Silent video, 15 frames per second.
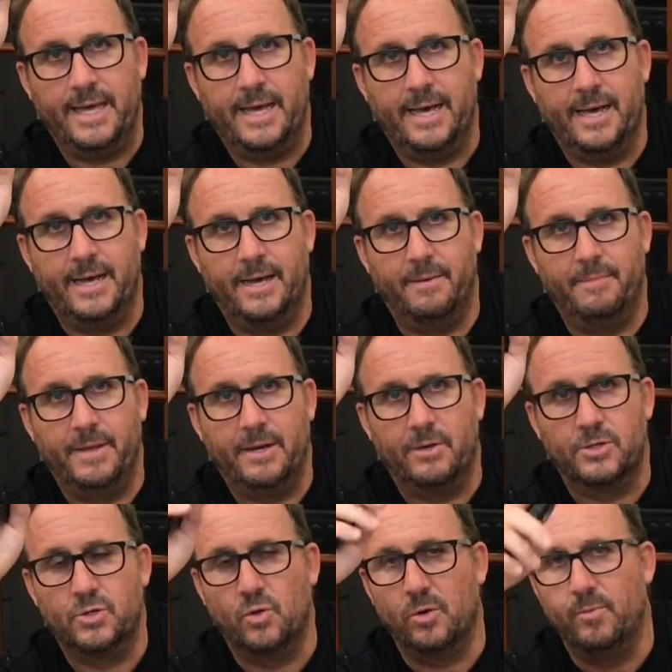and I'll
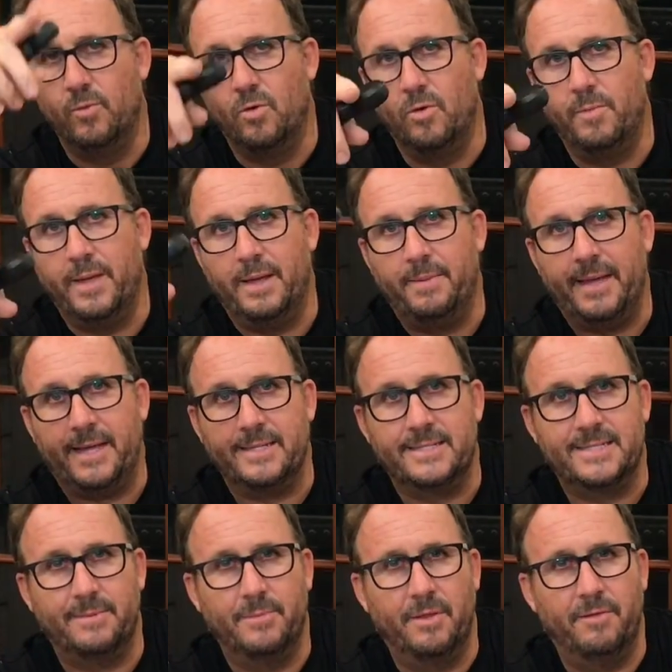talk more about
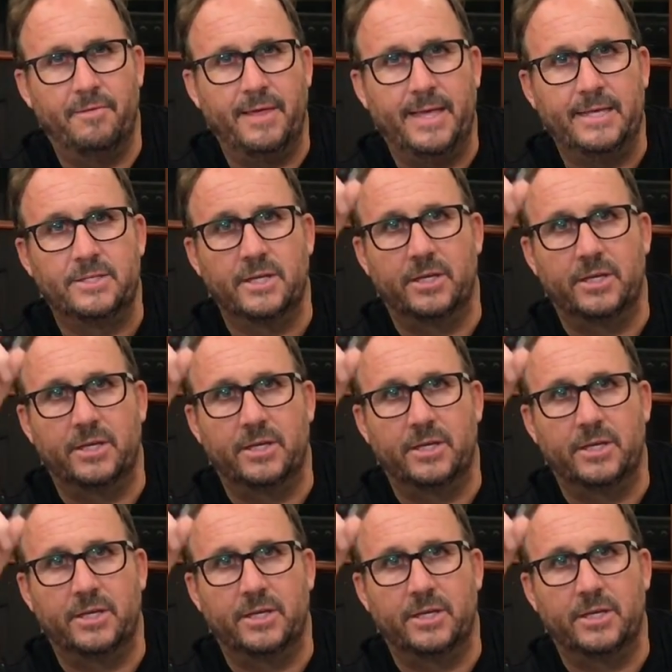some of the things,